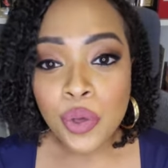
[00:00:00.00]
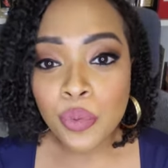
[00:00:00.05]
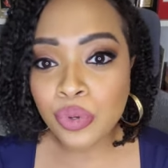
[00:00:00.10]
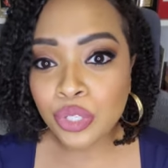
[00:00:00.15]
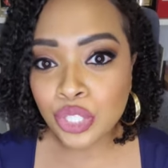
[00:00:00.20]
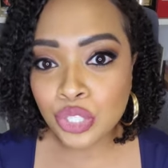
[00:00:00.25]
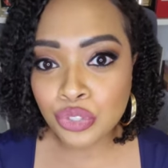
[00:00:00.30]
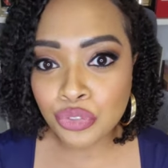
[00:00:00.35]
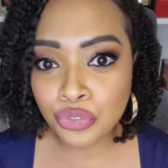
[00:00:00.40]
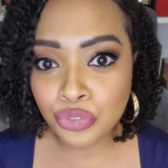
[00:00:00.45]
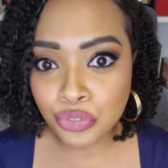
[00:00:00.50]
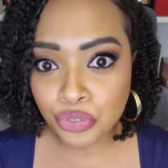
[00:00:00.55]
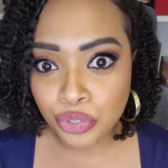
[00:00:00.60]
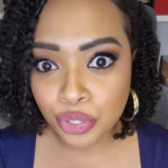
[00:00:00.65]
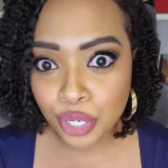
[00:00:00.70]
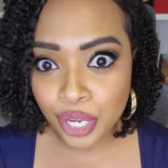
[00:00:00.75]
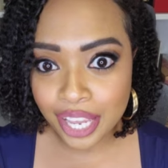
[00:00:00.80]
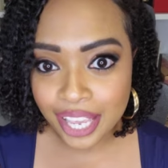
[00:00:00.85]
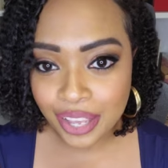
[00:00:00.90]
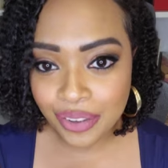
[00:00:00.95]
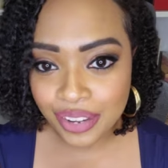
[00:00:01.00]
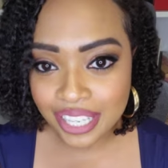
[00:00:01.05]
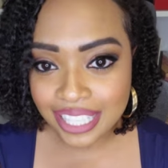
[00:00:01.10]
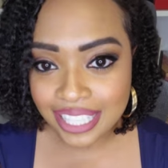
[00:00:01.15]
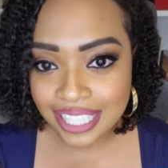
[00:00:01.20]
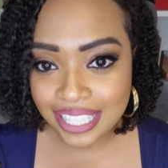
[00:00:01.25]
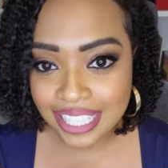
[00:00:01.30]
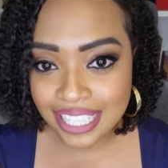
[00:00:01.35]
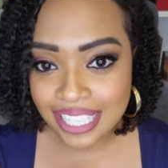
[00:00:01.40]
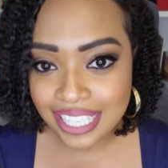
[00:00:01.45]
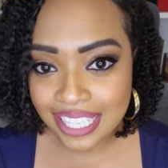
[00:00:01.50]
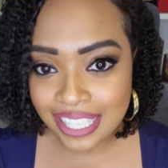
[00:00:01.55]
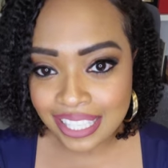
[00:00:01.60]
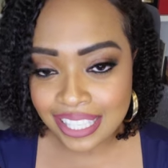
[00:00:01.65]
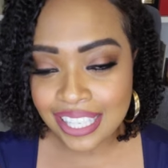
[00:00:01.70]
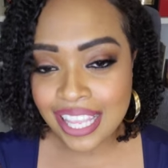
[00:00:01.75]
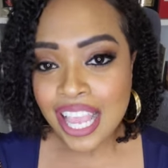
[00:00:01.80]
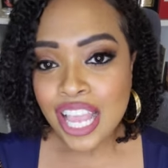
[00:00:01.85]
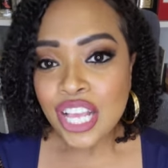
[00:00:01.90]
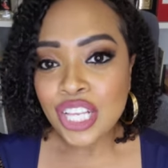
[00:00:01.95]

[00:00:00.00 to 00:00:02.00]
which is fragrances.